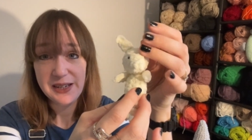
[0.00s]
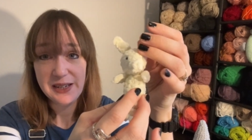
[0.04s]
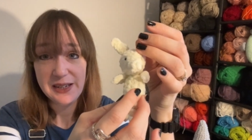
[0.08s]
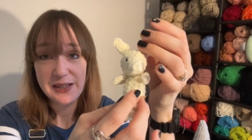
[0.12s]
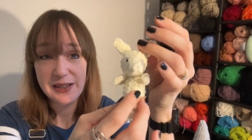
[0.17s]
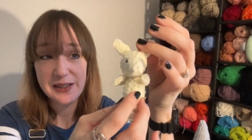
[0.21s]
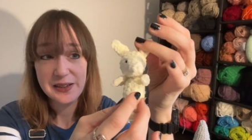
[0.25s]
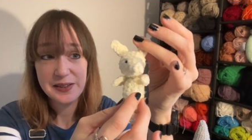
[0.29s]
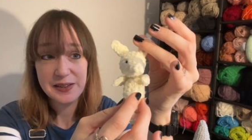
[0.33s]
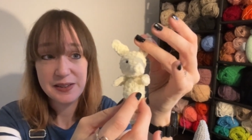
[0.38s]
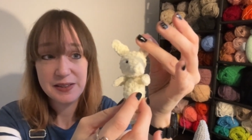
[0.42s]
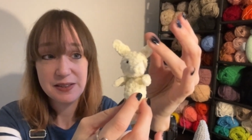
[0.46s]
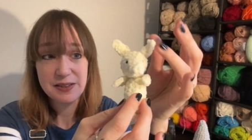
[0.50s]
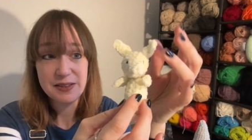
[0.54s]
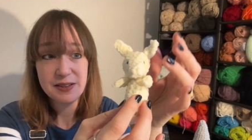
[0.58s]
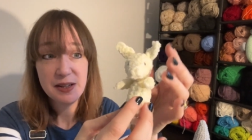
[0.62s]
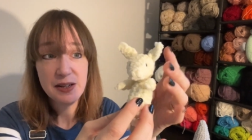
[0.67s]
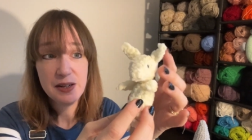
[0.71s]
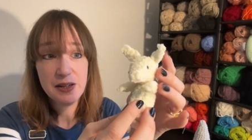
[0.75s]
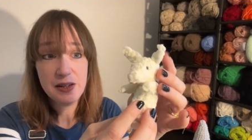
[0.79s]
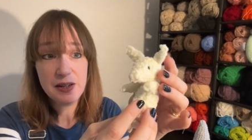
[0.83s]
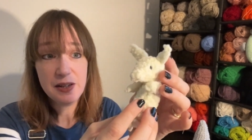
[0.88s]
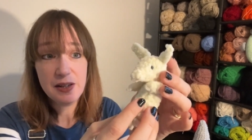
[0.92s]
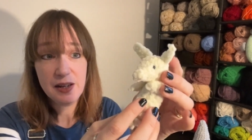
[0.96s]
ears.
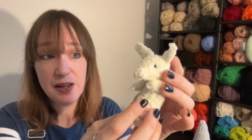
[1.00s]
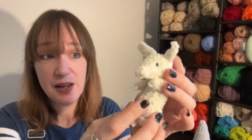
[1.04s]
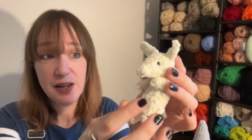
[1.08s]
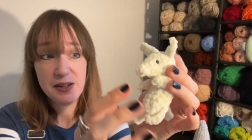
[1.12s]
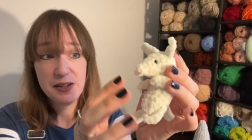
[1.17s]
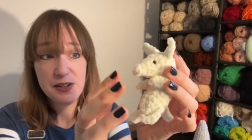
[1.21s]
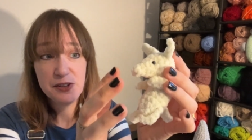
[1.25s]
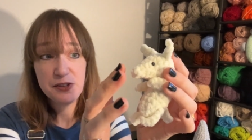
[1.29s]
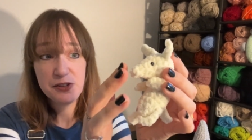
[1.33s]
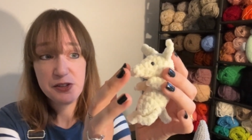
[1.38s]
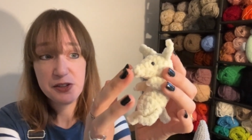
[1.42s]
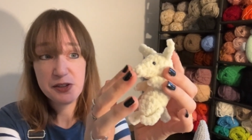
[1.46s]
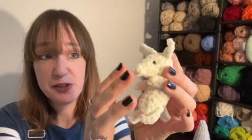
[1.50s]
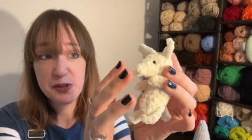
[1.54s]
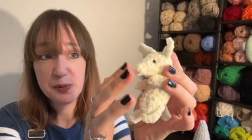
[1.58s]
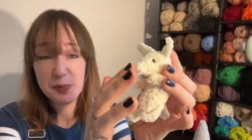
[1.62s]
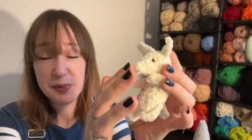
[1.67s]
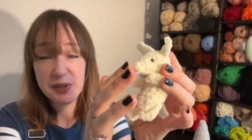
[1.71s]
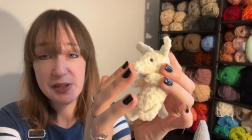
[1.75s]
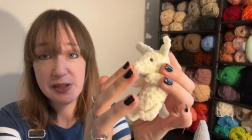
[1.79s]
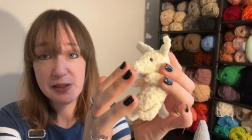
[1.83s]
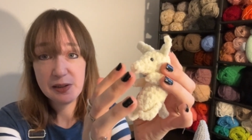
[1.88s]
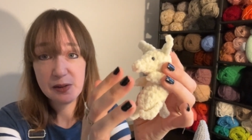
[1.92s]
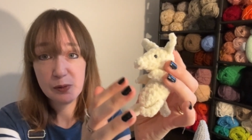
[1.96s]
and it's just some
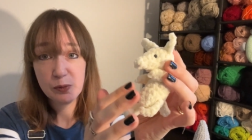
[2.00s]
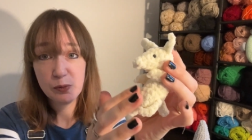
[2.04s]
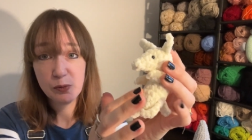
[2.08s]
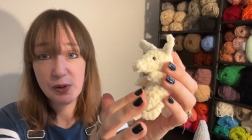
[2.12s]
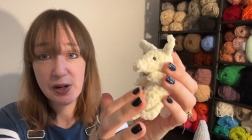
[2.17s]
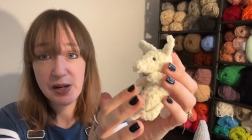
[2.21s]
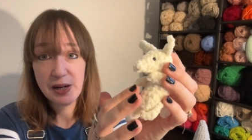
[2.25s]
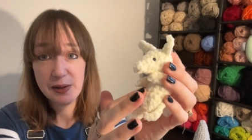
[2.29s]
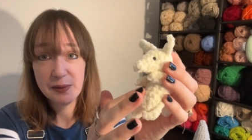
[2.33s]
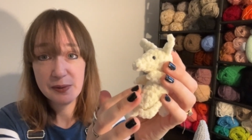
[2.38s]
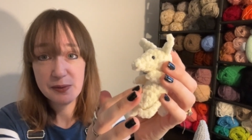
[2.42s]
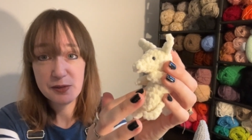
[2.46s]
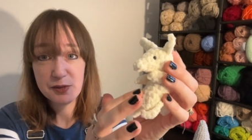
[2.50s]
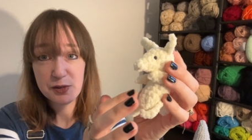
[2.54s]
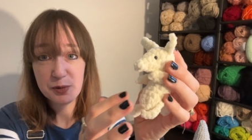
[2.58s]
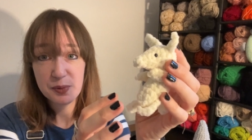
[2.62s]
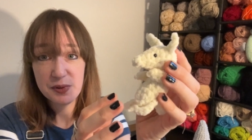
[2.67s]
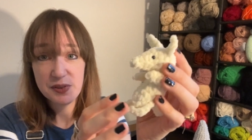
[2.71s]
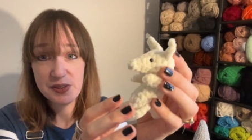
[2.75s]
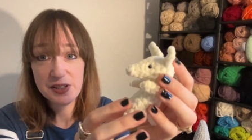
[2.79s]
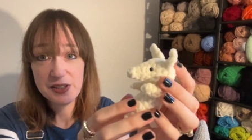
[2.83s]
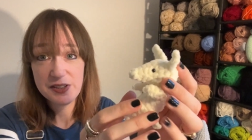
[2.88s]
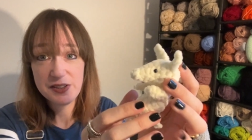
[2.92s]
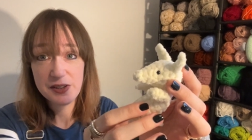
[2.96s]
little rounds with
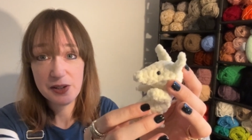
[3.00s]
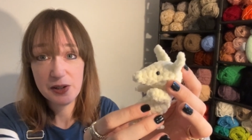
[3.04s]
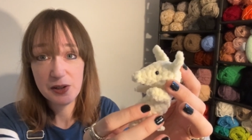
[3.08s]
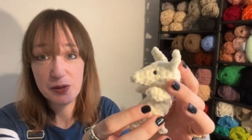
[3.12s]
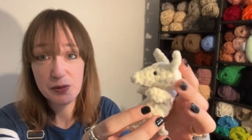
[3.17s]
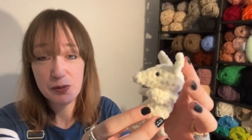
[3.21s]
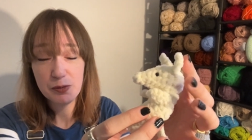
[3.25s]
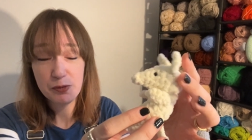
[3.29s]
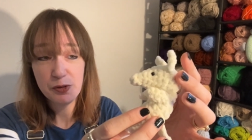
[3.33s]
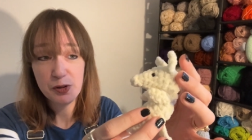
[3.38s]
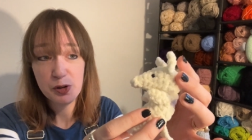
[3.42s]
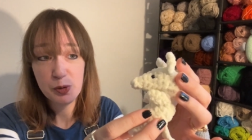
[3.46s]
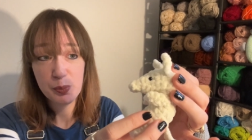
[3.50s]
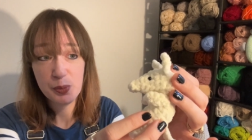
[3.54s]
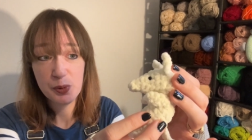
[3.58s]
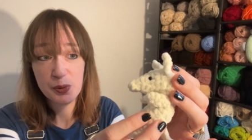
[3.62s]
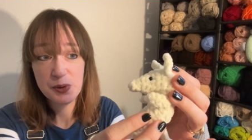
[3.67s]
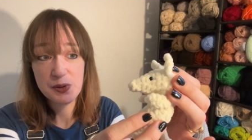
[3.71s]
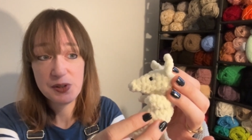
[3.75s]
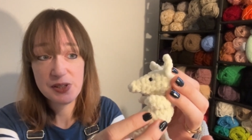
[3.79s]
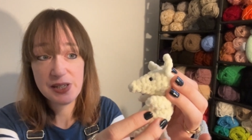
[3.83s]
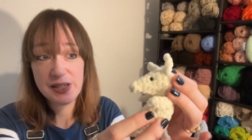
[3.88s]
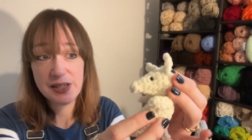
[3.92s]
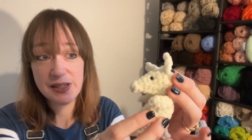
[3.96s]
this yarn for the
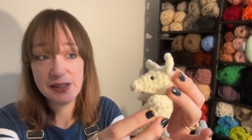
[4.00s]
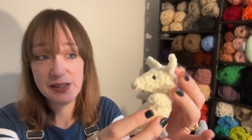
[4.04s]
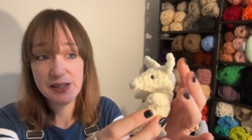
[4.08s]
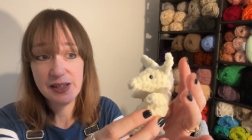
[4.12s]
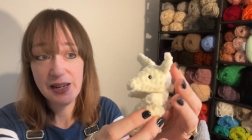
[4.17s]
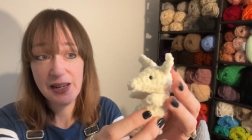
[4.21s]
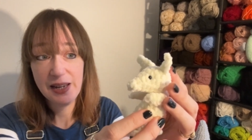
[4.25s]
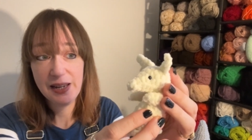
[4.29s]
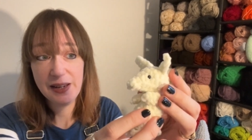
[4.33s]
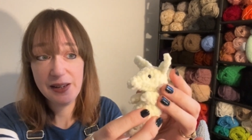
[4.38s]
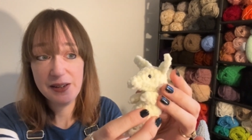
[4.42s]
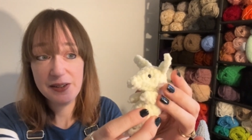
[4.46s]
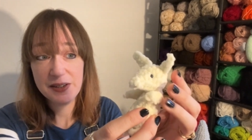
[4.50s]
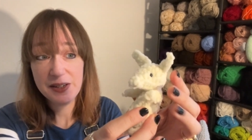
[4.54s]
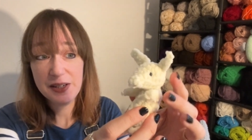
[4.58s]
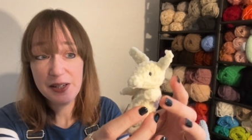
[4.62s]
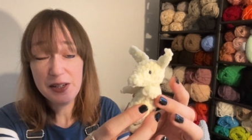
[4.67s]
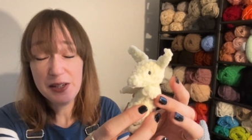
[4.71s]
body and the head.